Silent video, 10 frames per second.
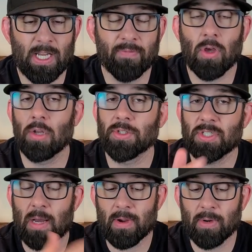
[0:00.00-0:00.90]
Now, if y'all just
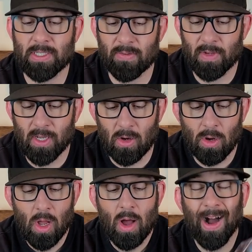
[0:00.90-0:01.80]
saw my recent video,
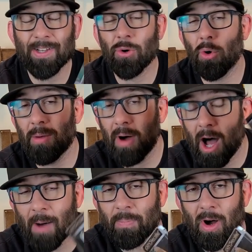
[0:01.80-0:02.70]
I tore them
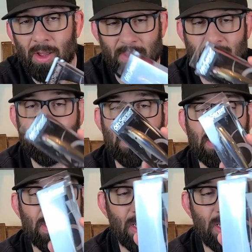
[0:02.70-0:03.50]
up on this. This is